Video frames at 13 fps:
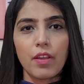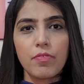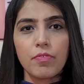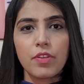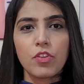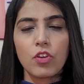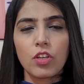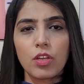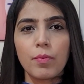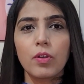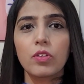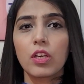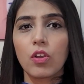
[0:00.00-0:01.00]
if we talk
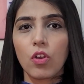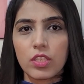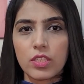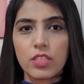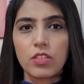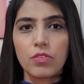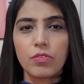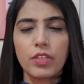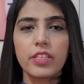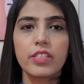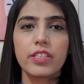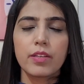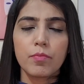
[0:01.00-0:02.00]
about the causes of
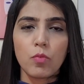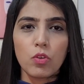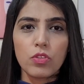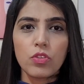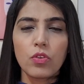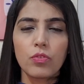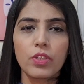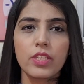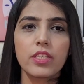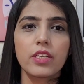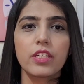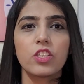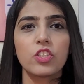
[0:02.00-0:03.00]
these, then most of
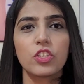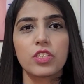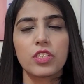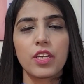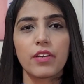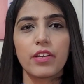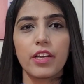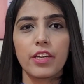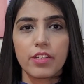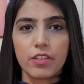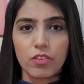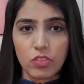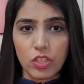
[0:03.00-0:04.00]
these conditions are
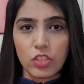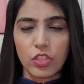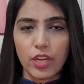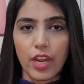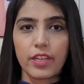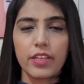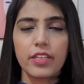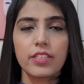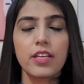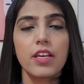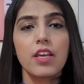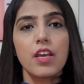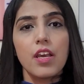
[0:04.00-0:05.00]
related to the
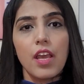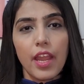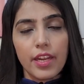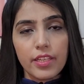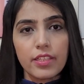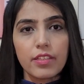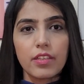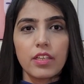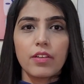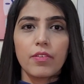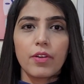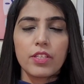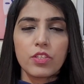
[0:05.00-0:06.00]
genetics, and
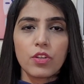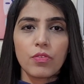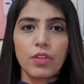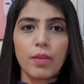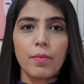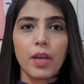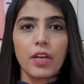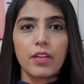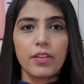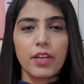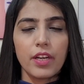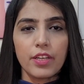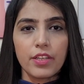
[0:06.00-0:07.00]
rest of them
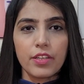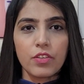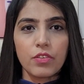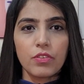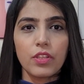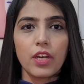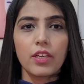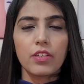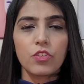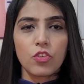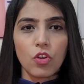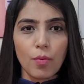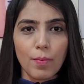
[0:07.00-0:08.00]
are related to
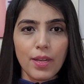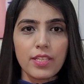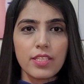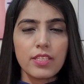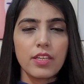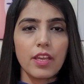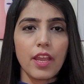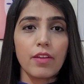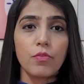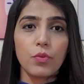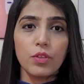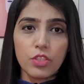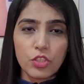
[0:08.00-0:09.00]
the traumas,
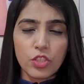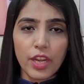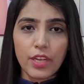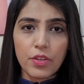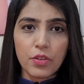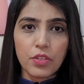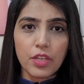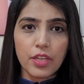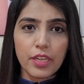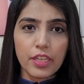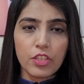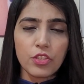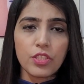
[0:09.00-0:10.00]
adverse childhood
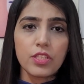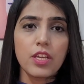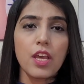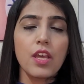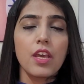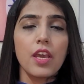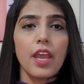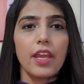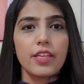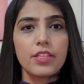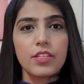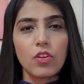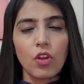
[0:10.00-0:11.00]
conditions,
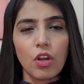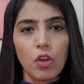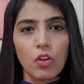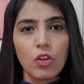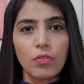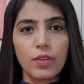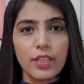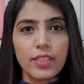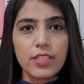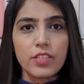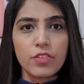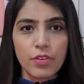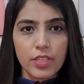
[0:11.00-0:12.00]
and a lot of
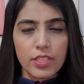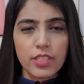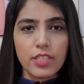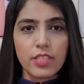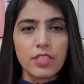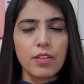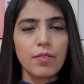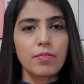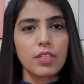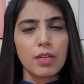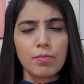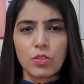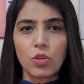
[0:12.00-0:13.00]
other stresses,
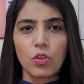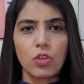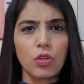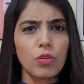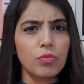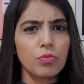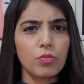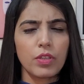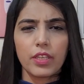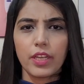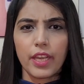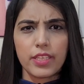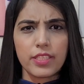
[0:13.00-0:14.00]
some sort of
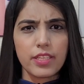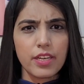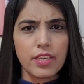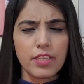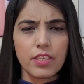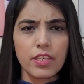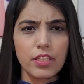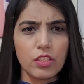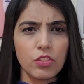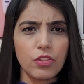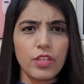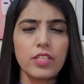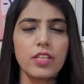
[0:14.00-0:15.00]
accidental
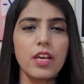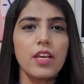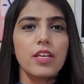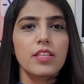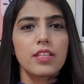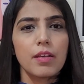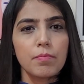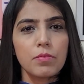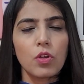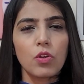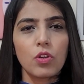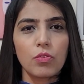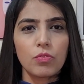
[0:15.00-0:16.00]
injuries, some
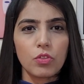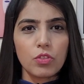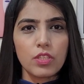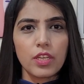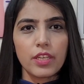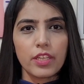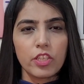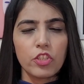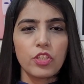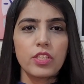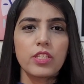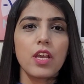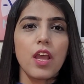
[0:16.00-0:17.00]
sort of those
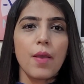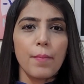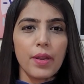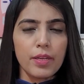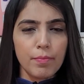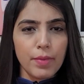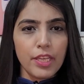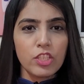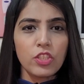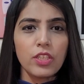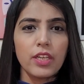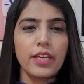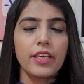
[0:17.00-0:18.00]
conditions. But
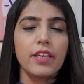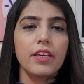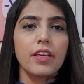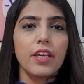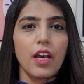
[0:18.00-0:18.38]
majorly